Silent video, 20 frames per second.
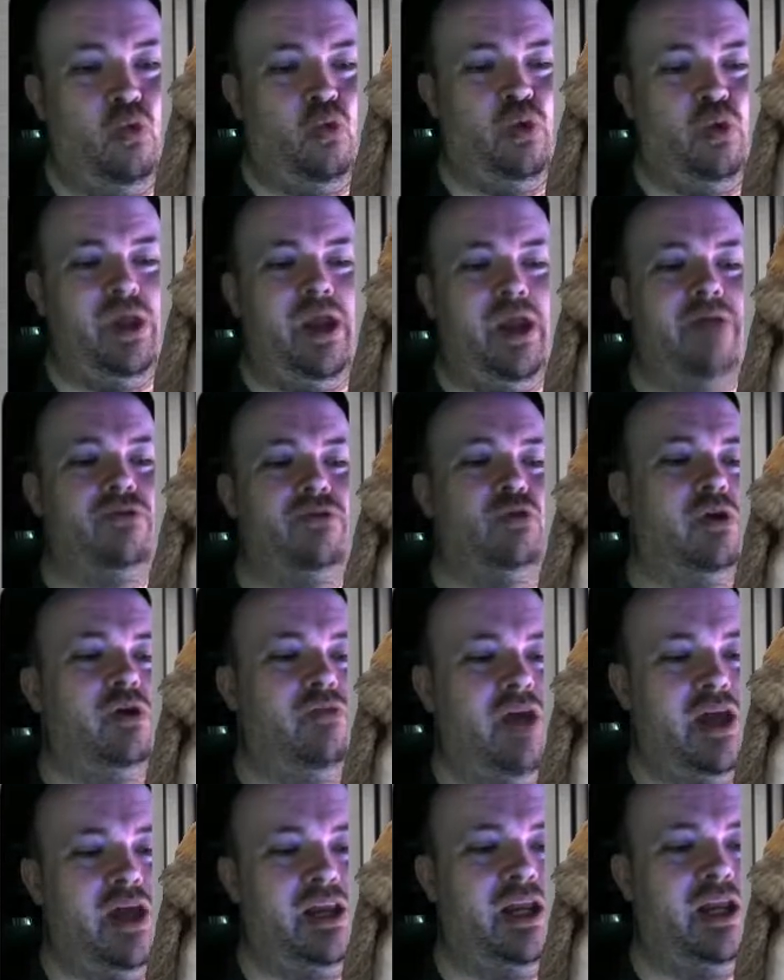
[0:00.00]
we ever would have
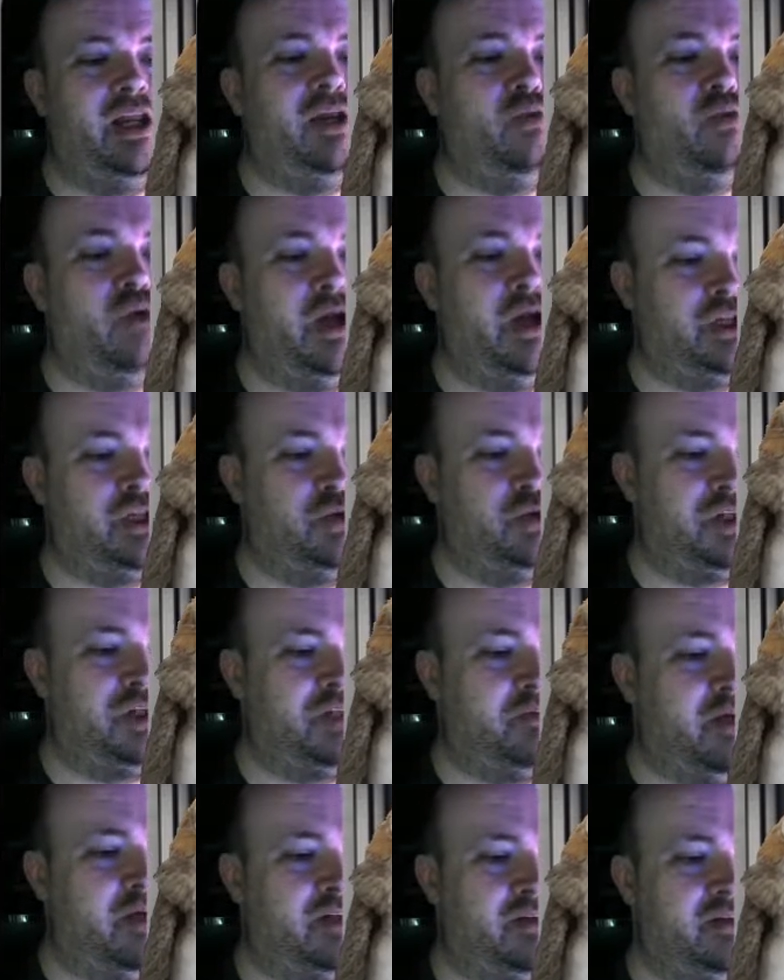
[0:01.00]
had any right to
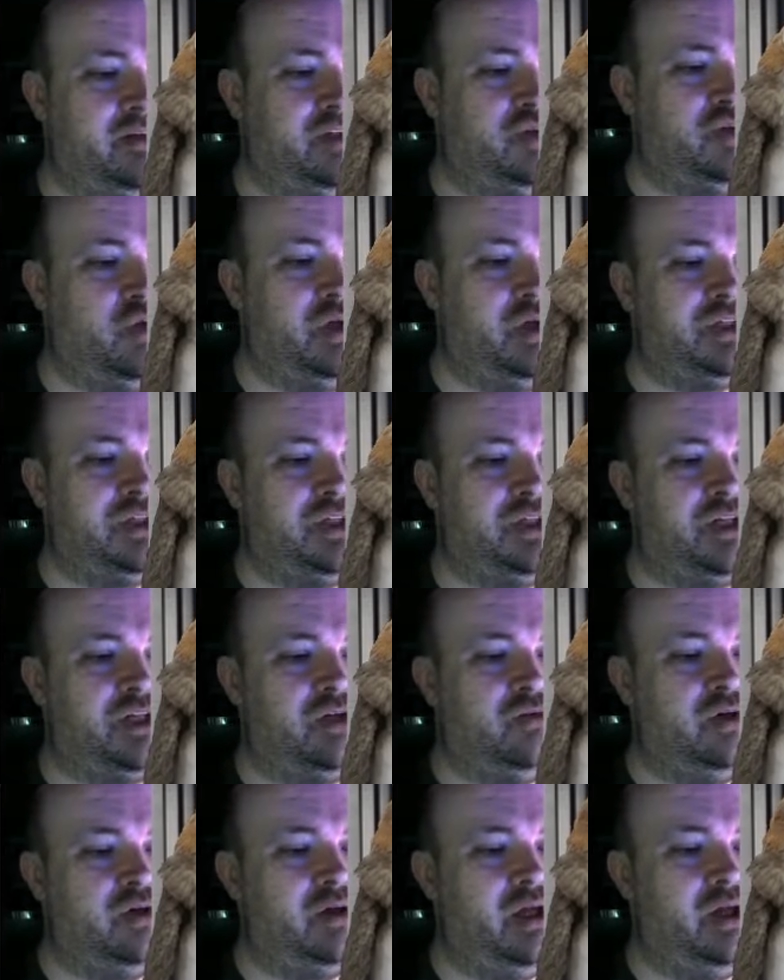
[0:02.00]
expect on the
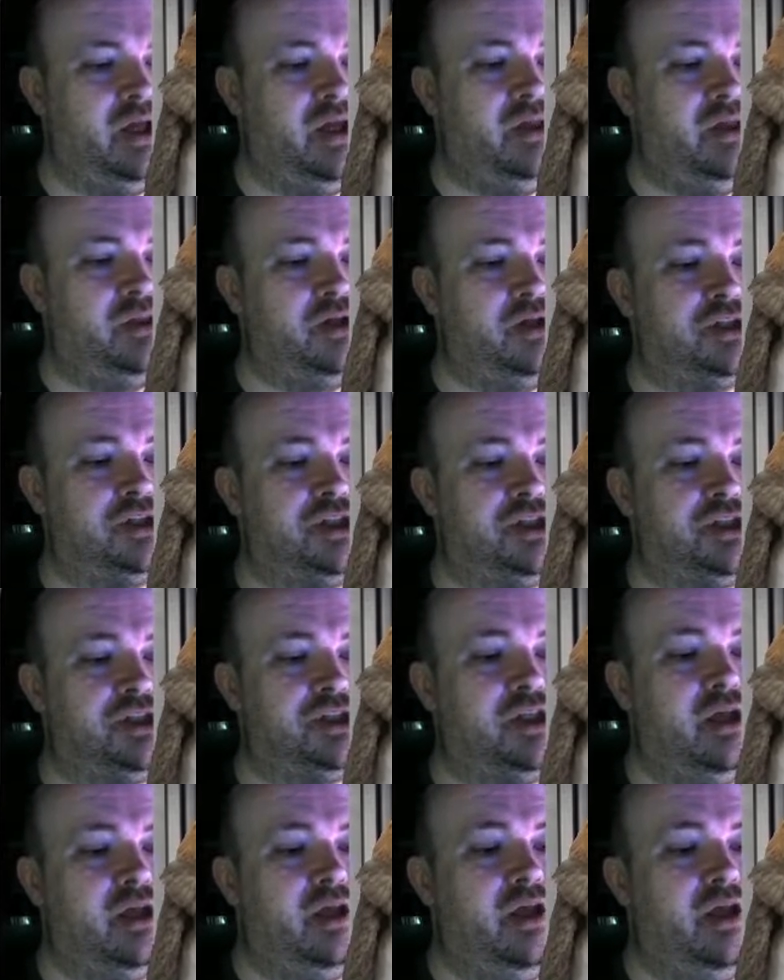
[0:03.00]
2600. Yeah, there's
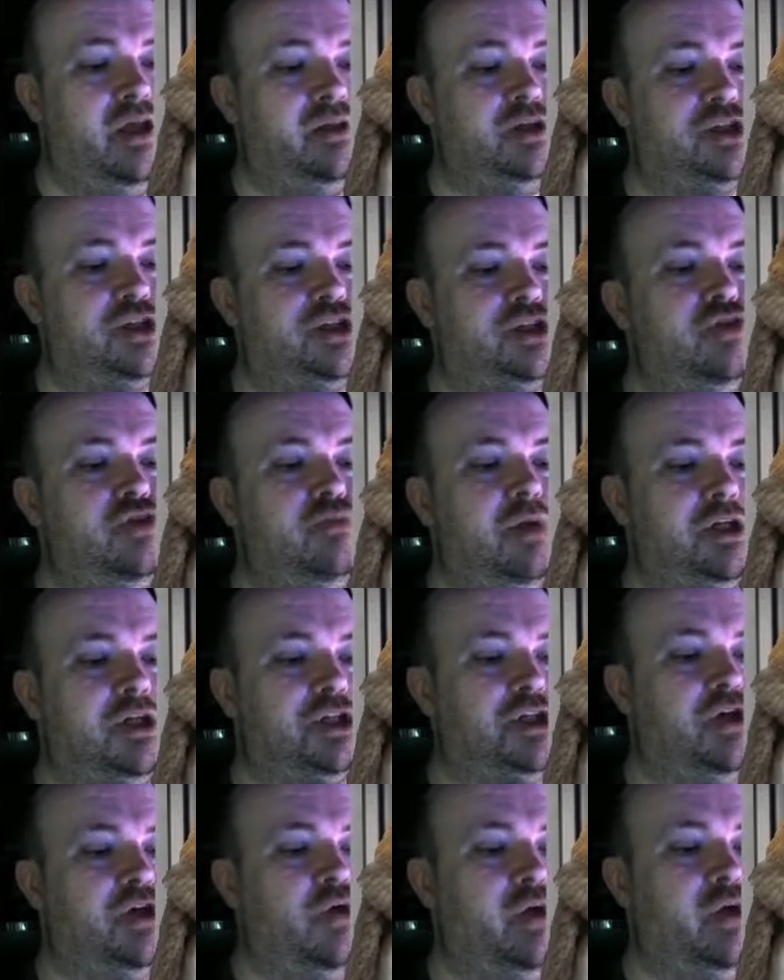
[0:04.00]
too
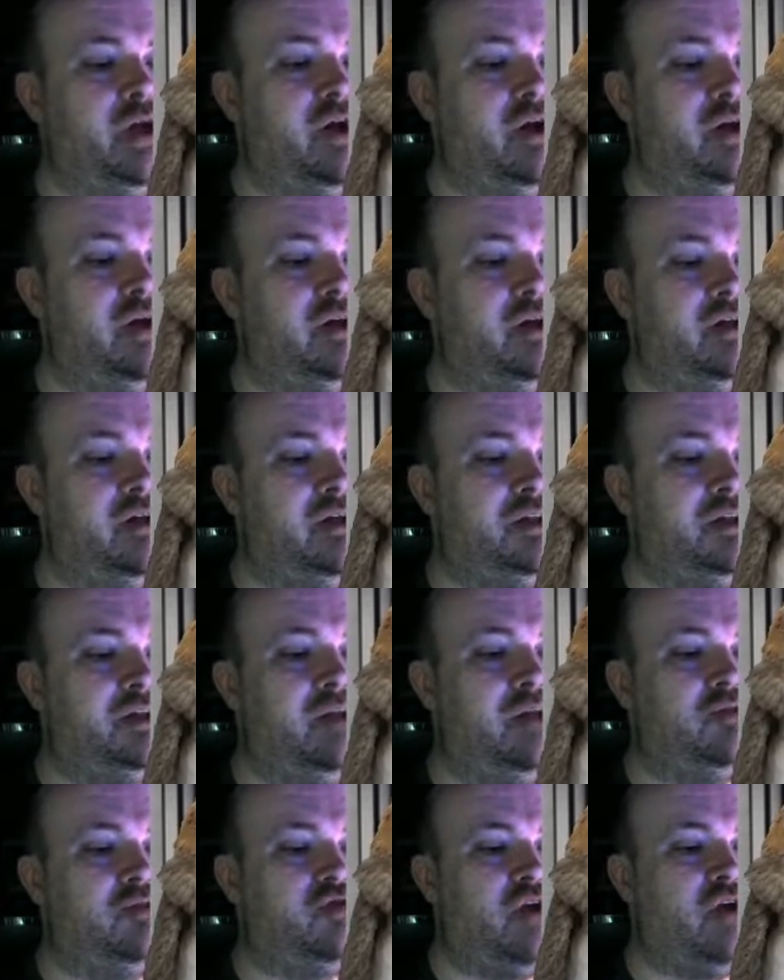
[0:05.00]
much going on to
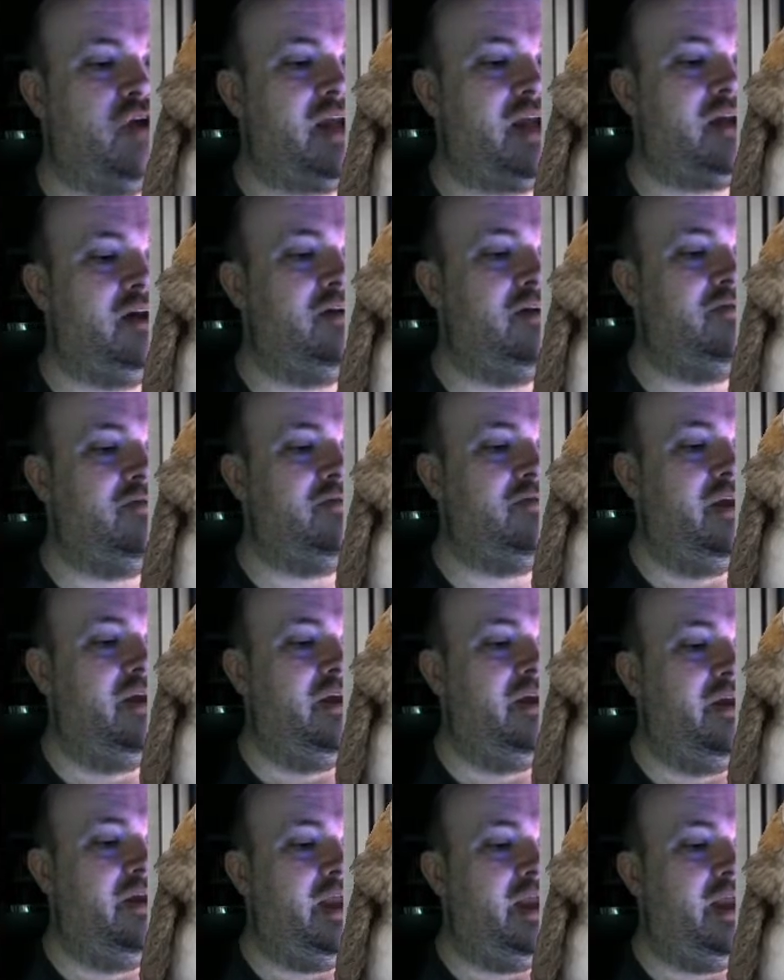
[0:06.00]
keep track of,
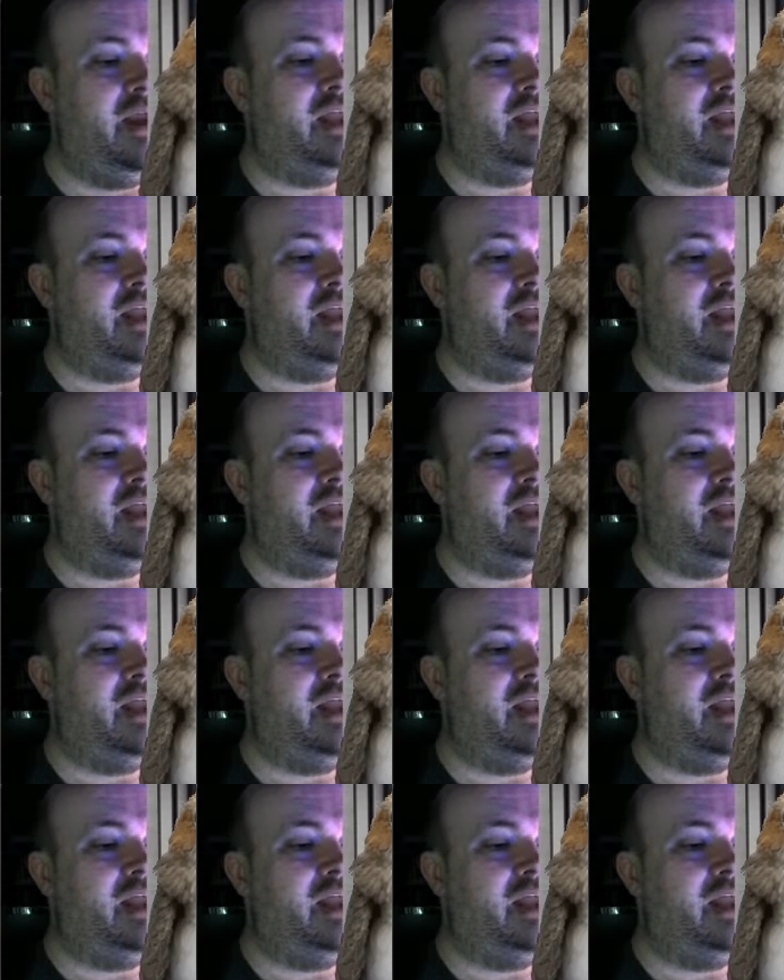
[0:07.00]
and the